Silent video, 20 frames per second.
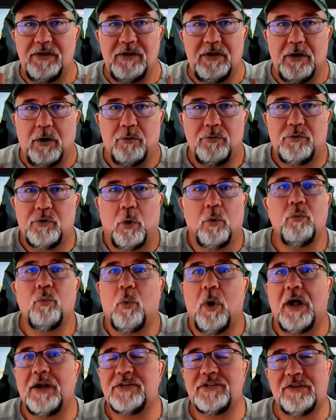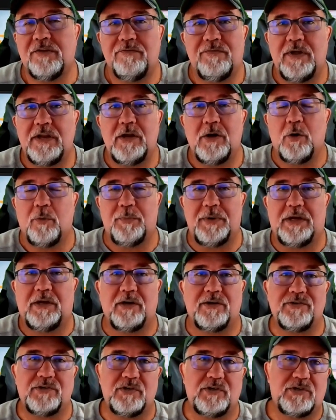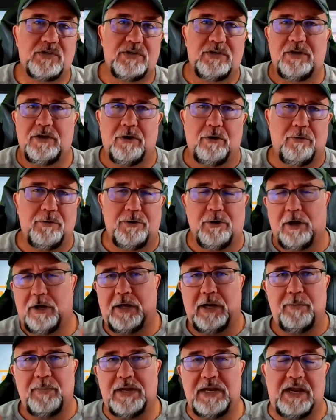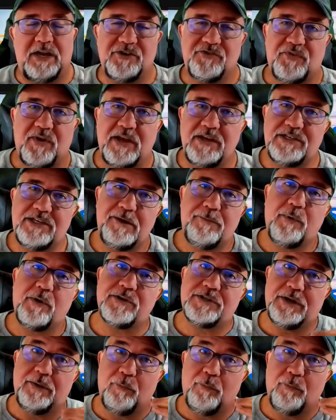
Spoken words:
don't watch the video because it's, you're not going to be an HVAC person.